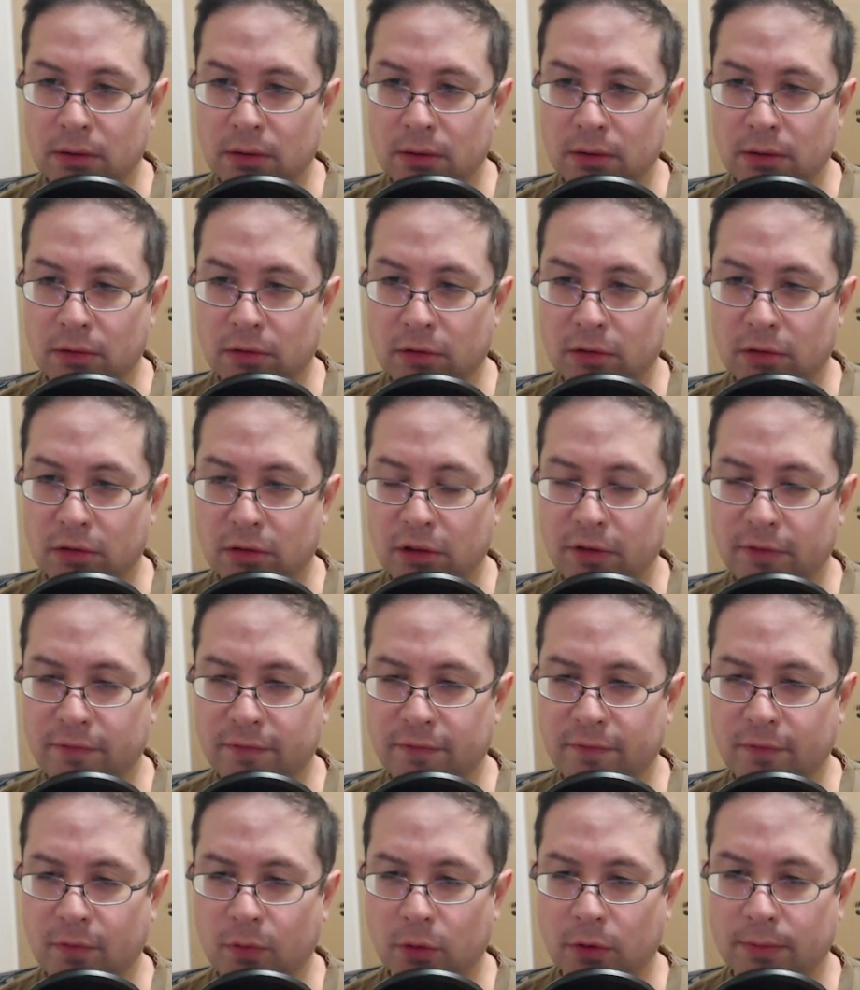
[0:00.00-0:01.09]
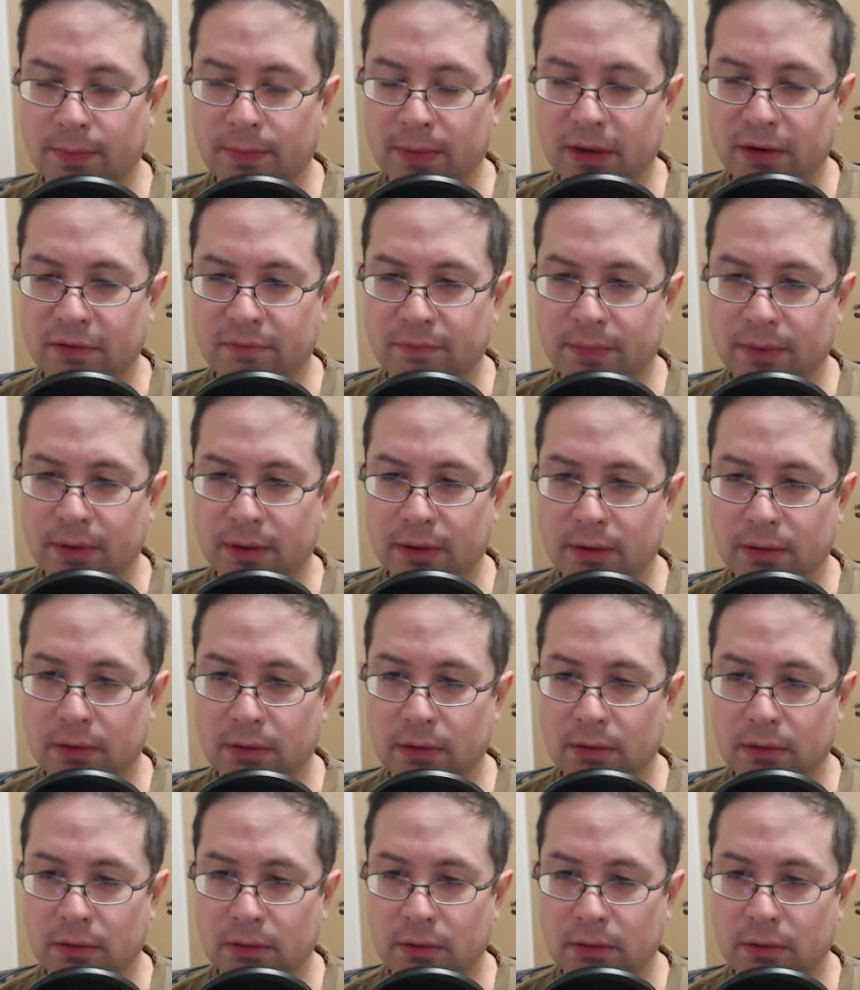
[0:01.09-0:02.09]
c4 might have been...